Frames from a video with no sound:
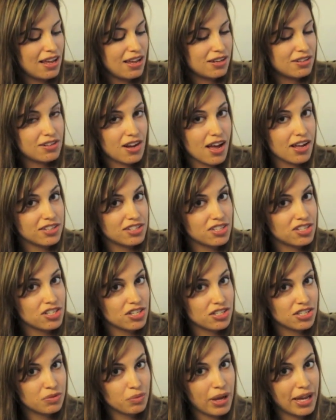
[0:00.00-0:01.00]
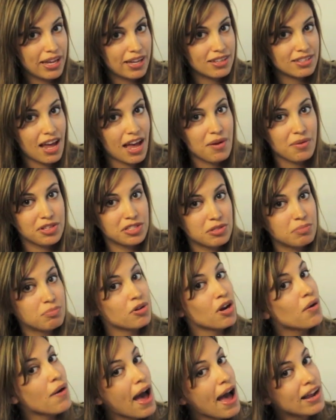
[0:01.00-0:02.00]
not to just wait. I was
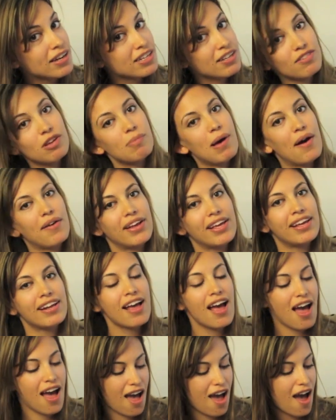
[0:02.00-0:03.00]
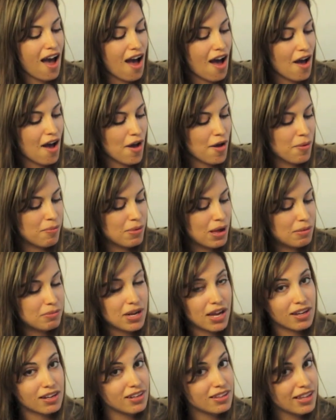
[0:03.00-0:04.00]
proactive about it. I'm
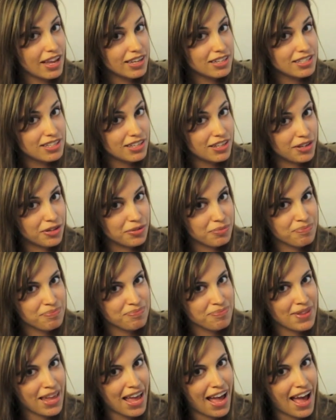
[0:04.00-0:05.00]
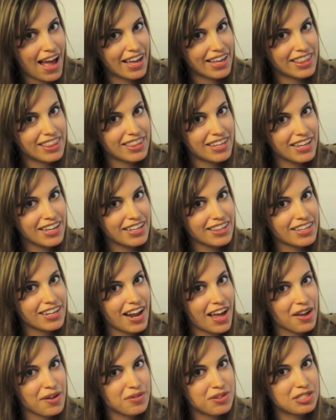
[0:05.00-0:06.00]
not going to lie to you. I think that
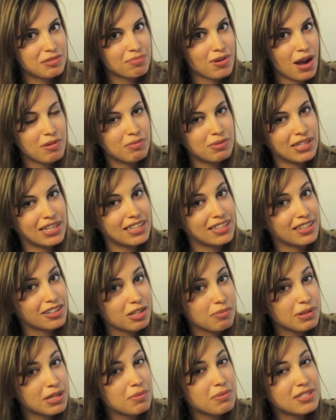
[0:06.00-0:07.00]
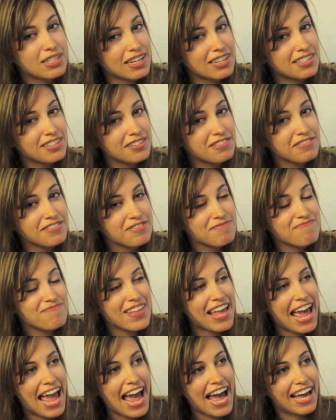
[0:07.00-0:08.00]
I was probably a little bit obsessive,
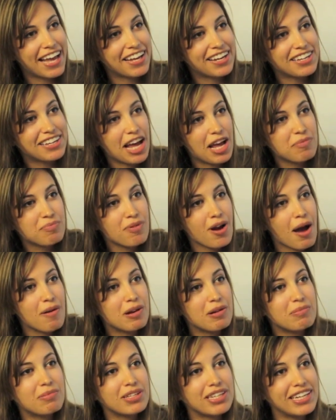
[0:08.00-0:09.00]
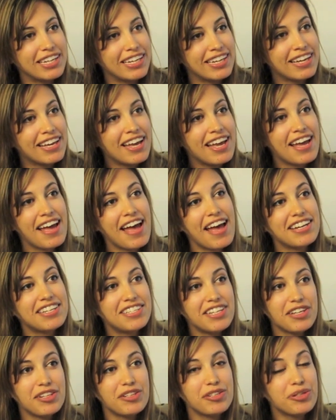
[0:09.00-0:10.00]
and I probably
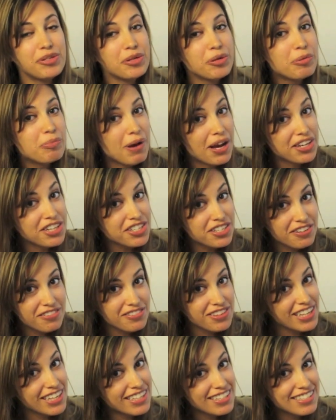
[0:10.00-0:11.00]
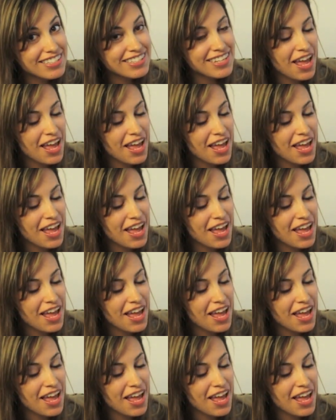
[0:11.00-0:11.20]
did too much of this,